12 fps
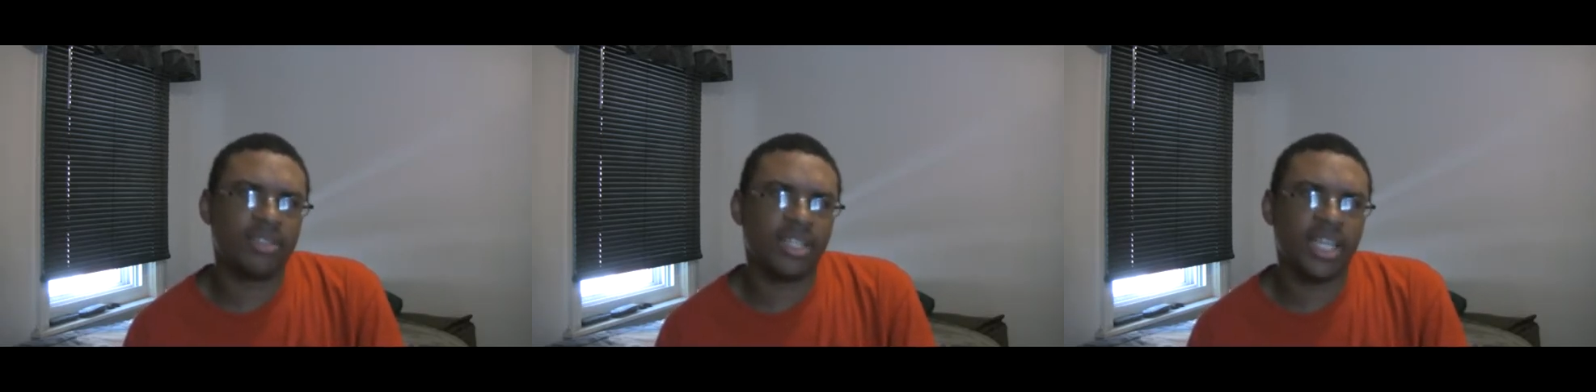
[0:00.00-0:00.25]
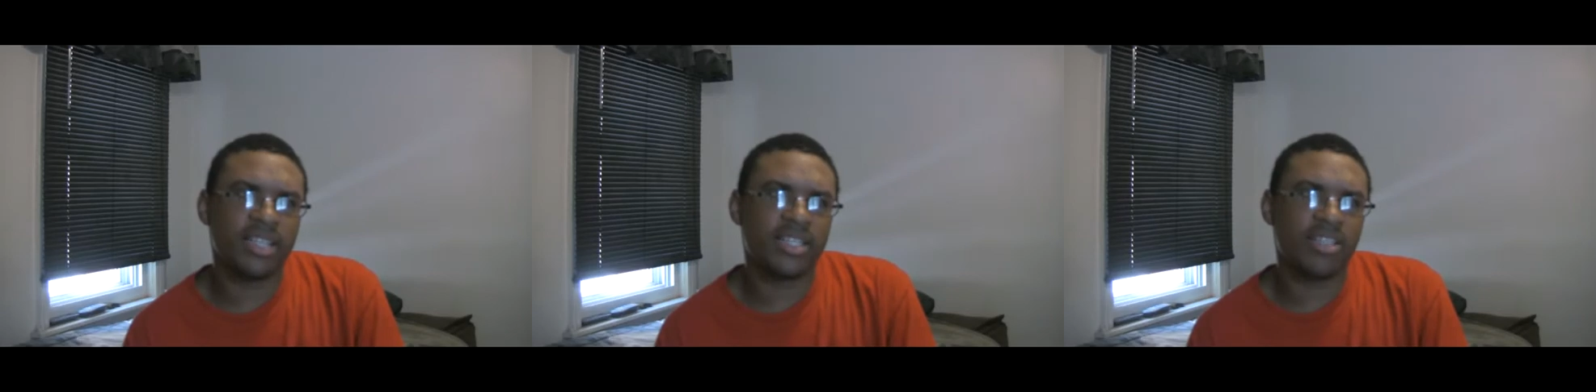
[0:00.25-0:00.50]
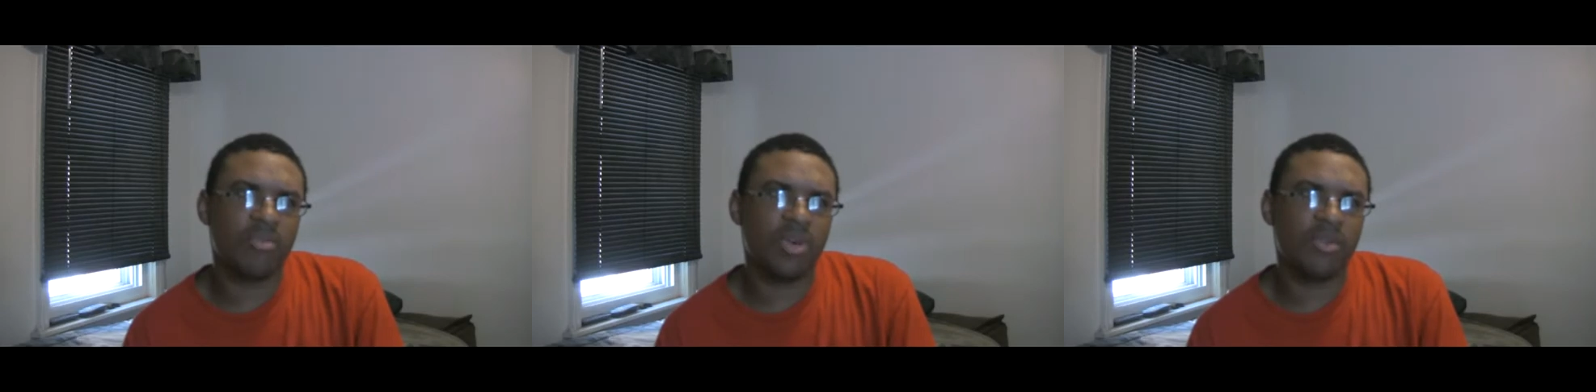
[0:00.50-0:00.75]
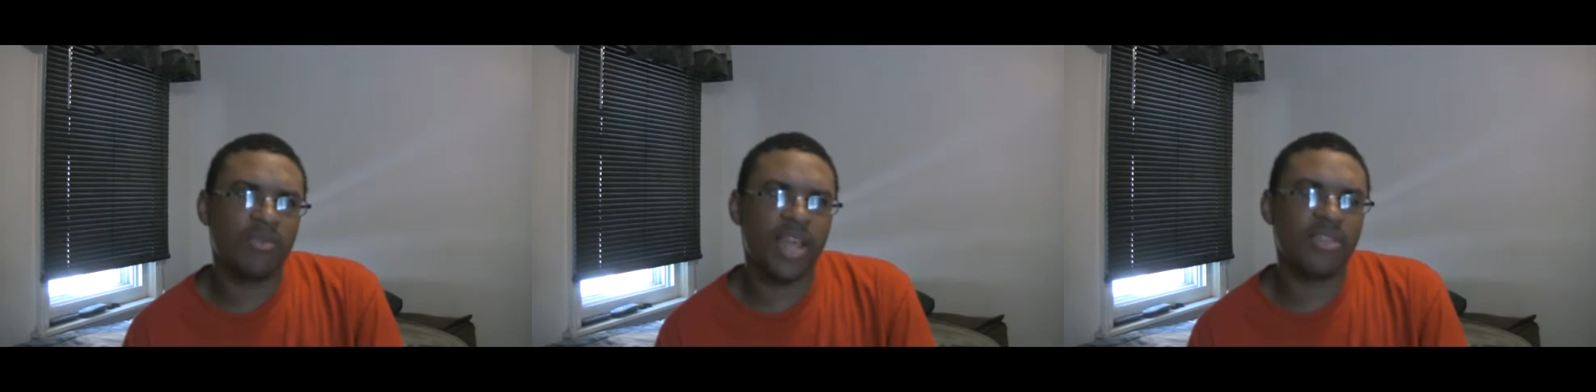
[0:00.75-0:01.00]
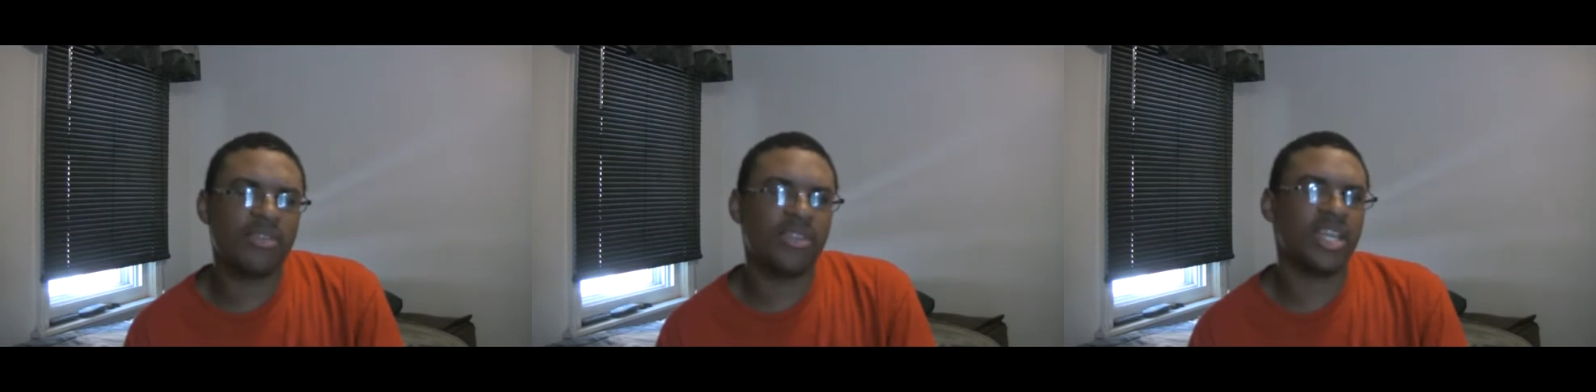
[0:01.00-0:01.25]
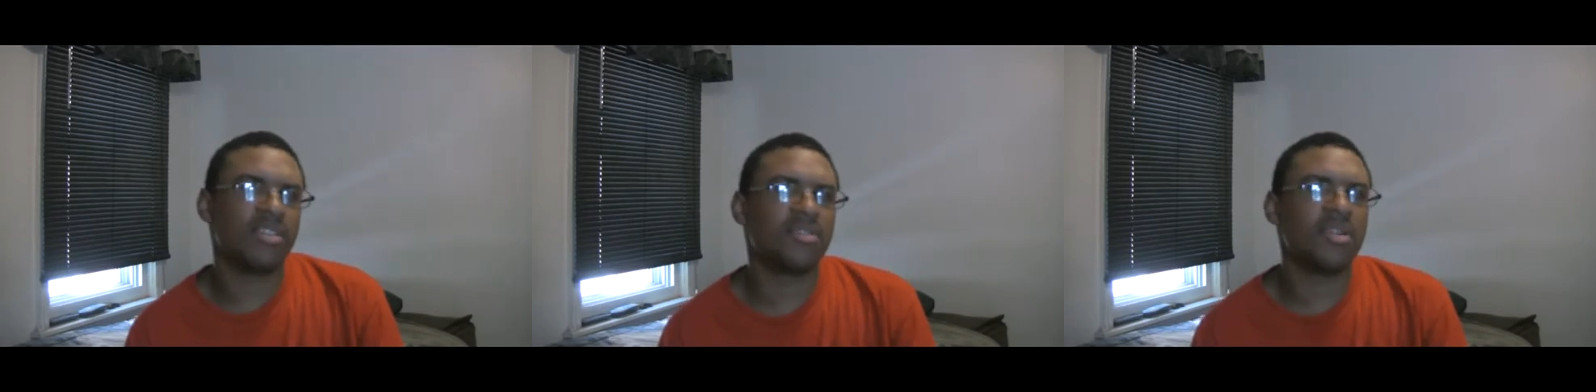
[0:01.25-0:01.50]
against someone? Rather
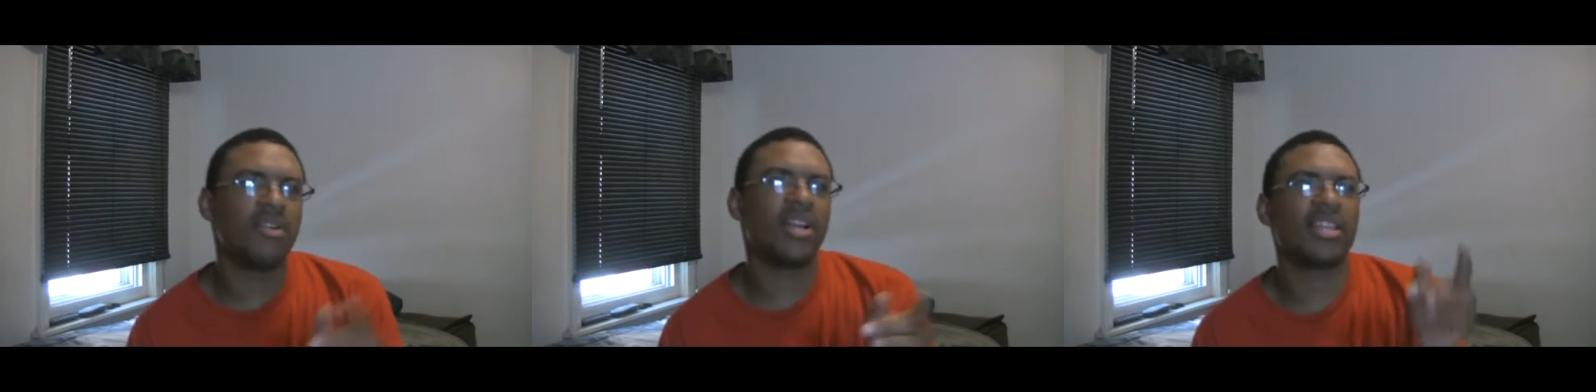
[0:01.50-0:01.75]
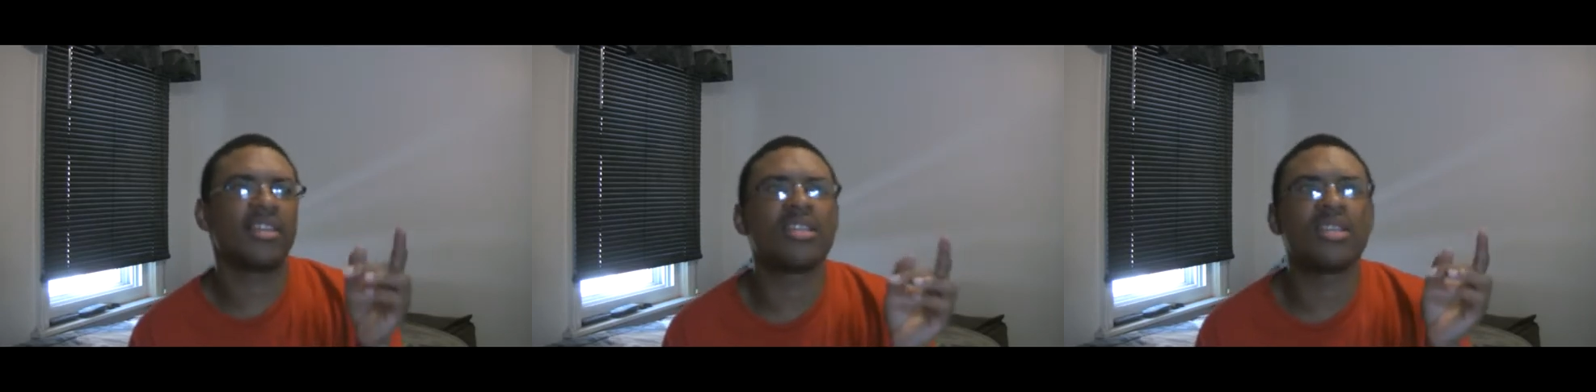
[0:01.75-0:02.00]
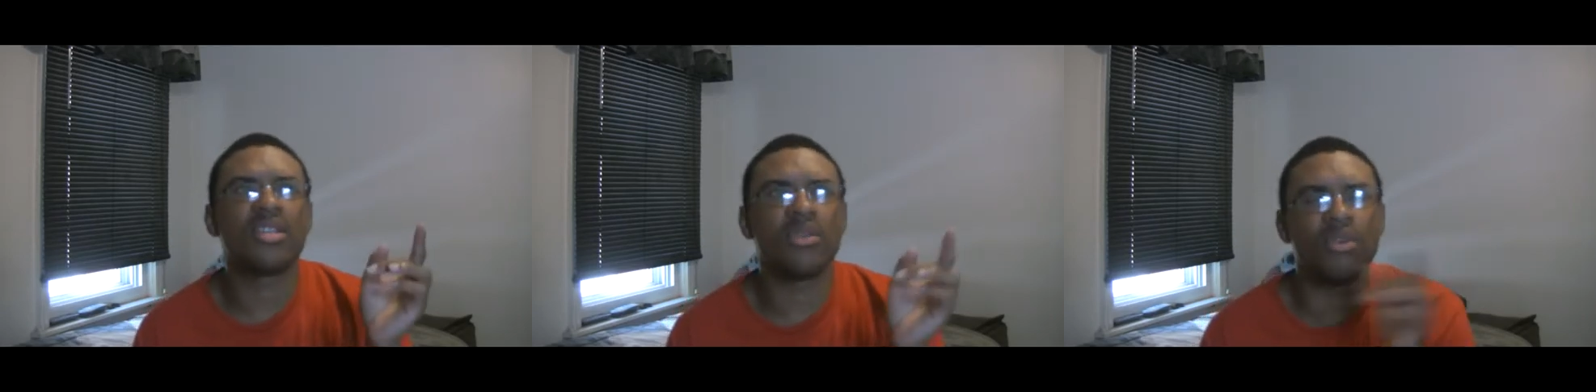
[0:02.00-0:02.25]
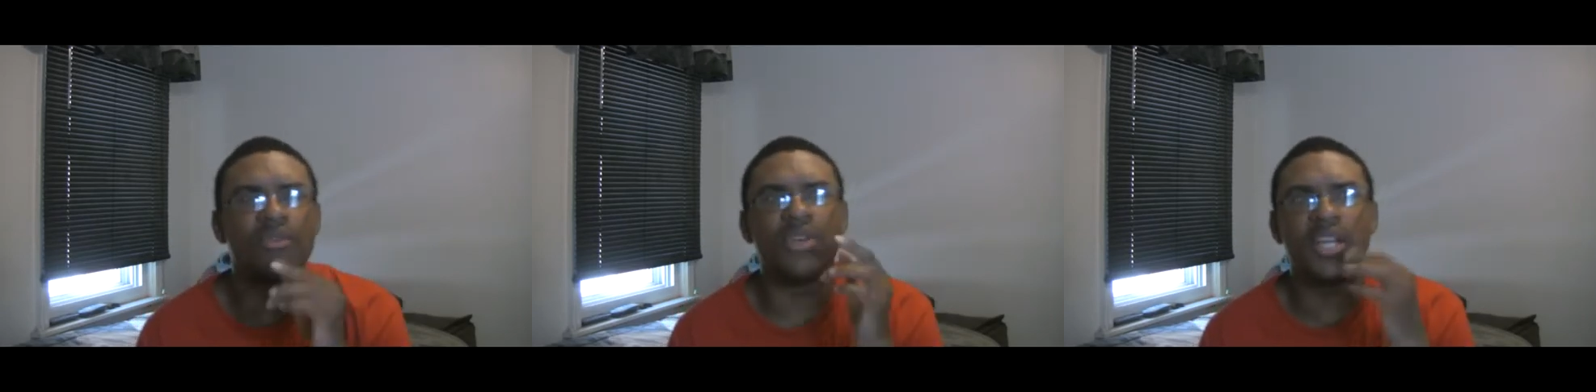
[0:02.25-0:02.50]
than turning this into a